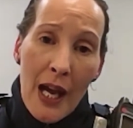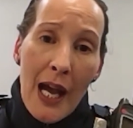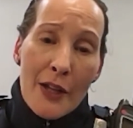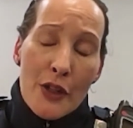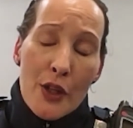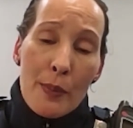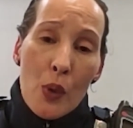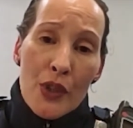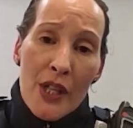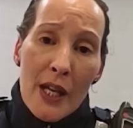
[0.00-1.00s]
and
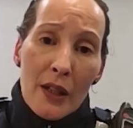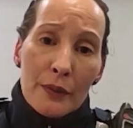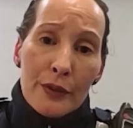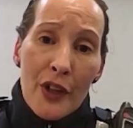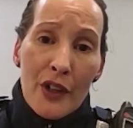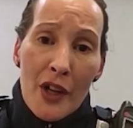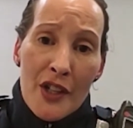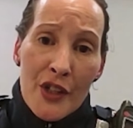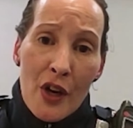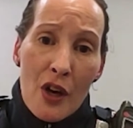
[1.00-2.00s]
supporting frontline
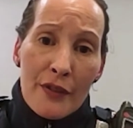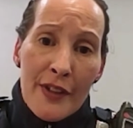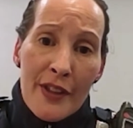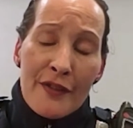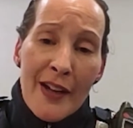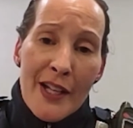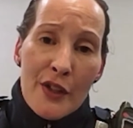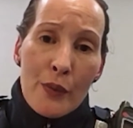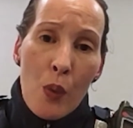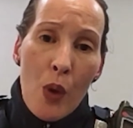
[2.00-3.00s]
staff in the face of
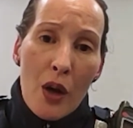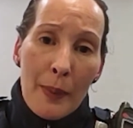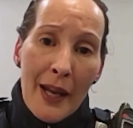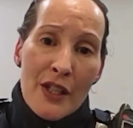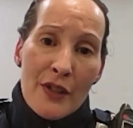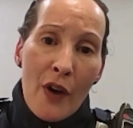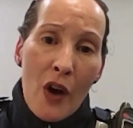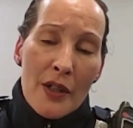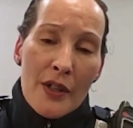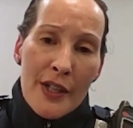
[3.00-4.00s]
workplace
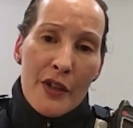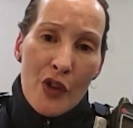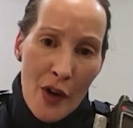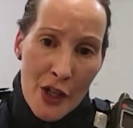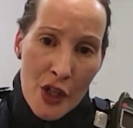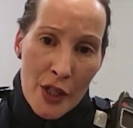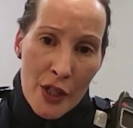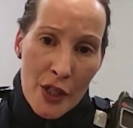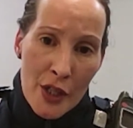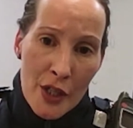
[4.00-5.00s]
violence and aggression.
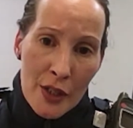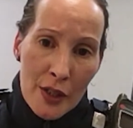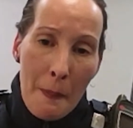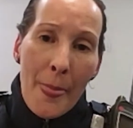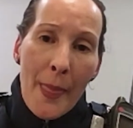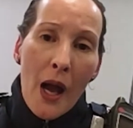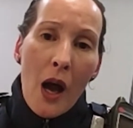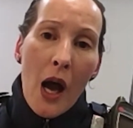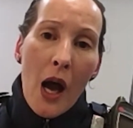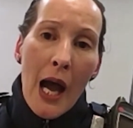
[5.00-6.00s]

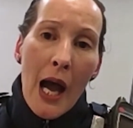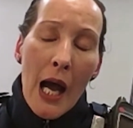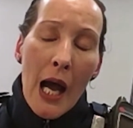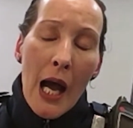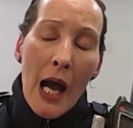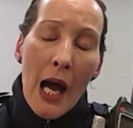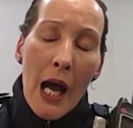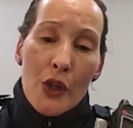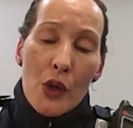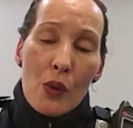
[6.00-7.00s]

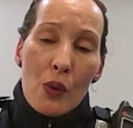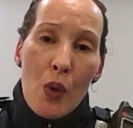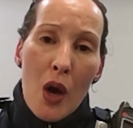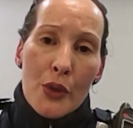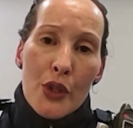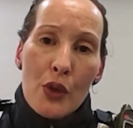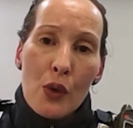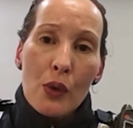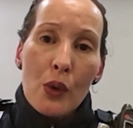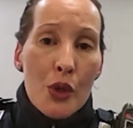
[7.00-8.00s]
Whilst
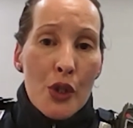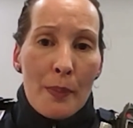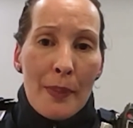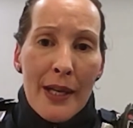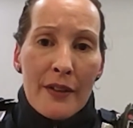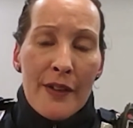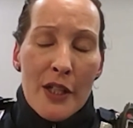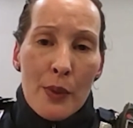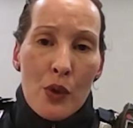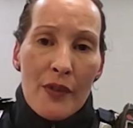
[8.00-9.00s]
also being a
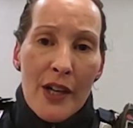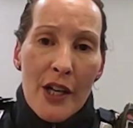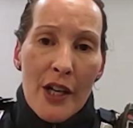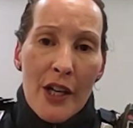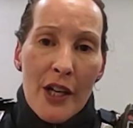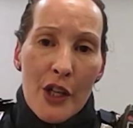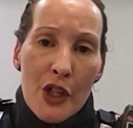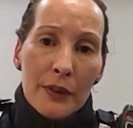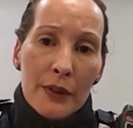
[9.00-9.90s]
visible reassuring